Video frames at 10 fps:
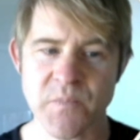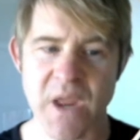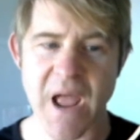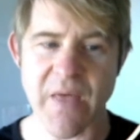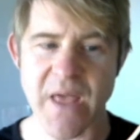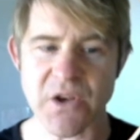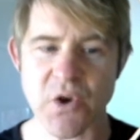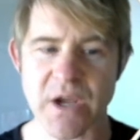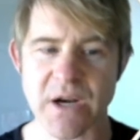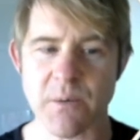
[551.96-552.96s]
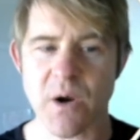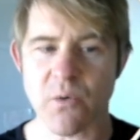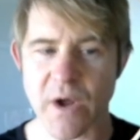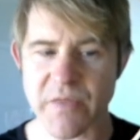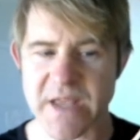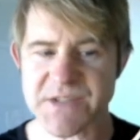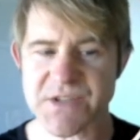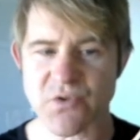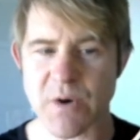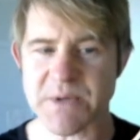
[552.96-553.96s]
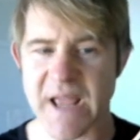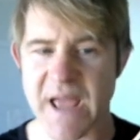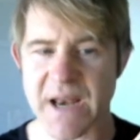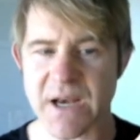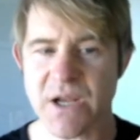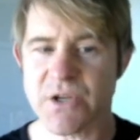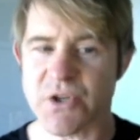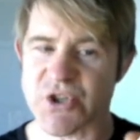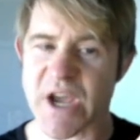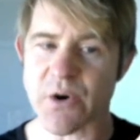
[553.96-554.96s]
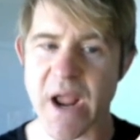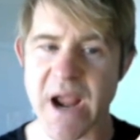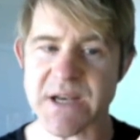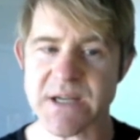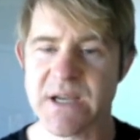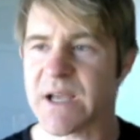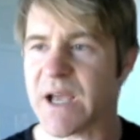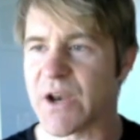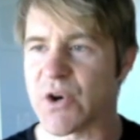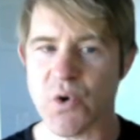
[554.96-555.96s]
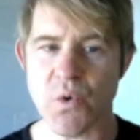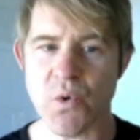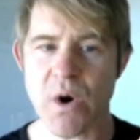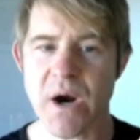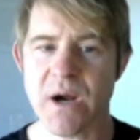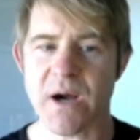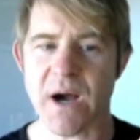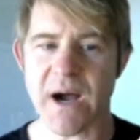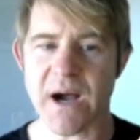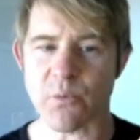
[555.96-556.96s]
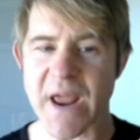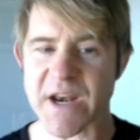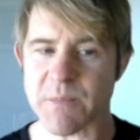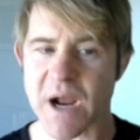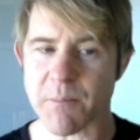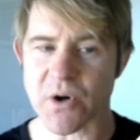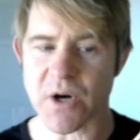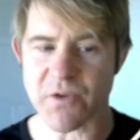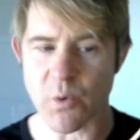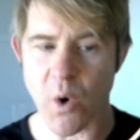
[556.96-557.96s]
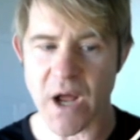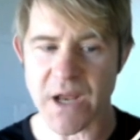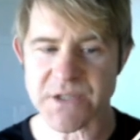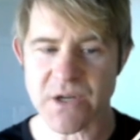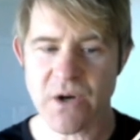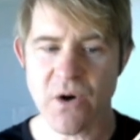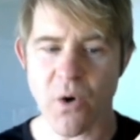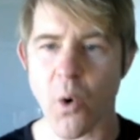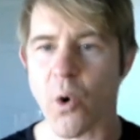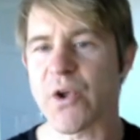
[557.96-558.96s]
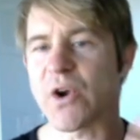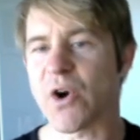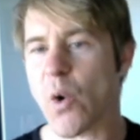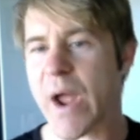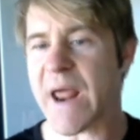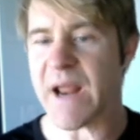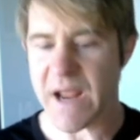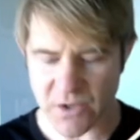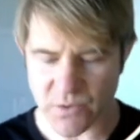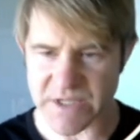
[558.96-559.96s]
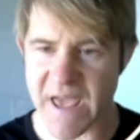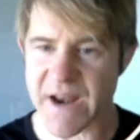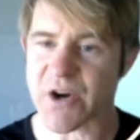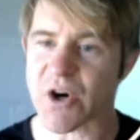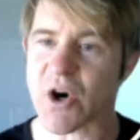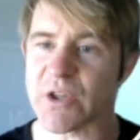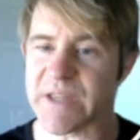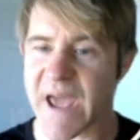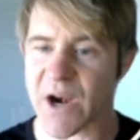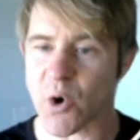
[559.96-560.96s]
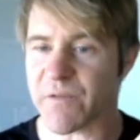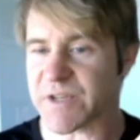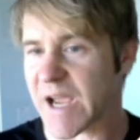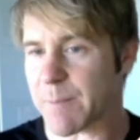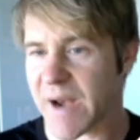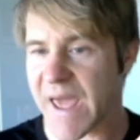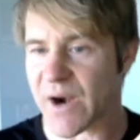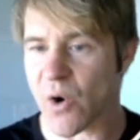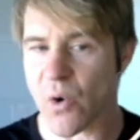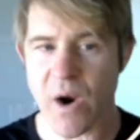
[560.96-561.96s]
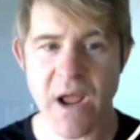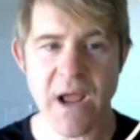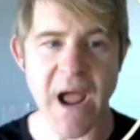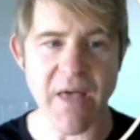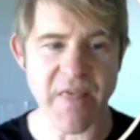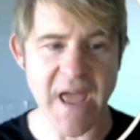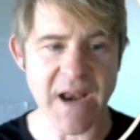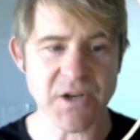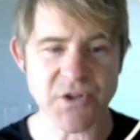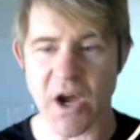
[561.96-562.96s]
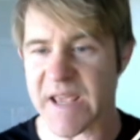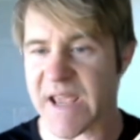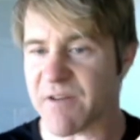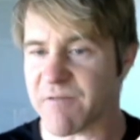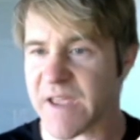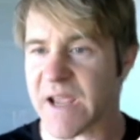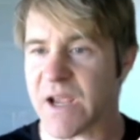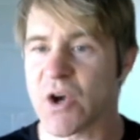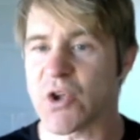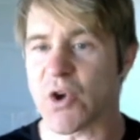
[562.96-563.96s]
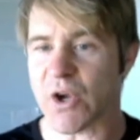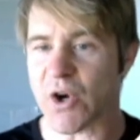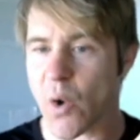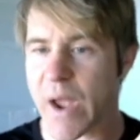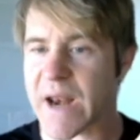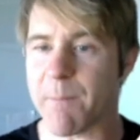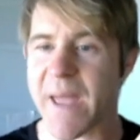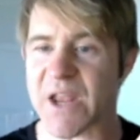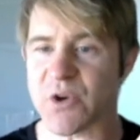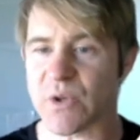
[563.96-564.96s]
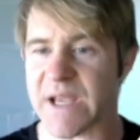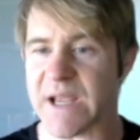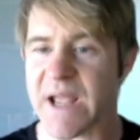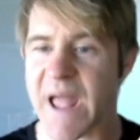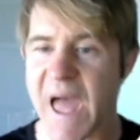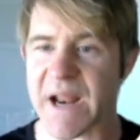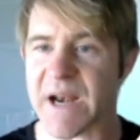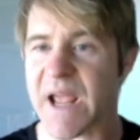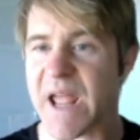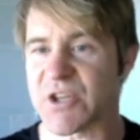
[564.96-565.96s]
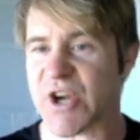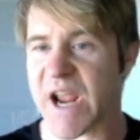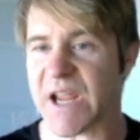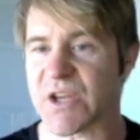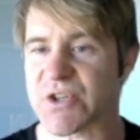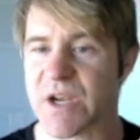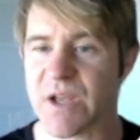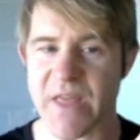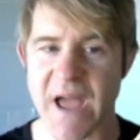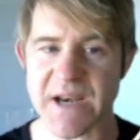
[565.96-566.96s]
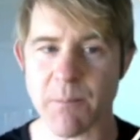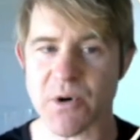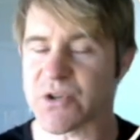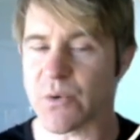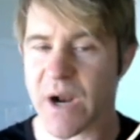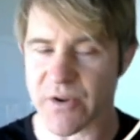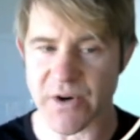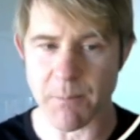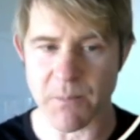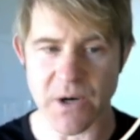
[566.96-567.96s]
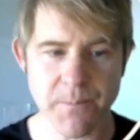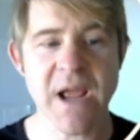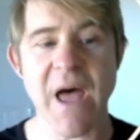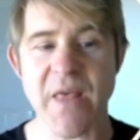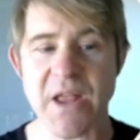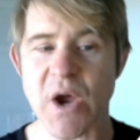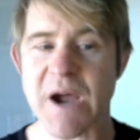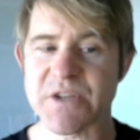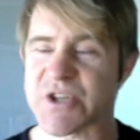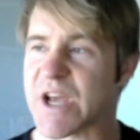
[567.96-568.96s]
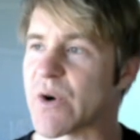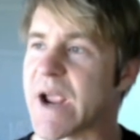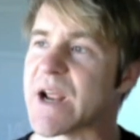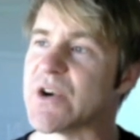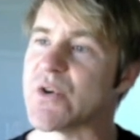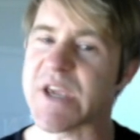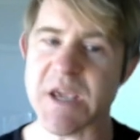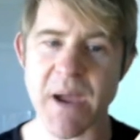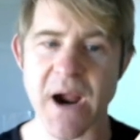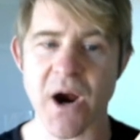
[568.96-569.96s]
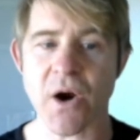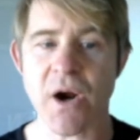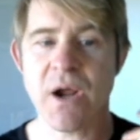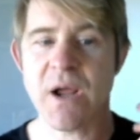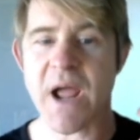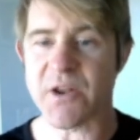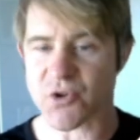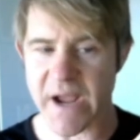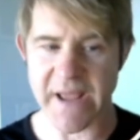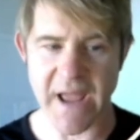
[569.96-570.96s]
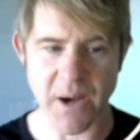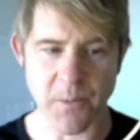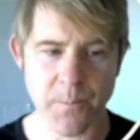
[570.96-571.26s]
and then you can run this script again to generate a new random number if you want, or you can go in and use an editor called nano. If you type nano and then .env, you can go in and manually edit and change that number to another number. And then you have to generate a new key pair and try again.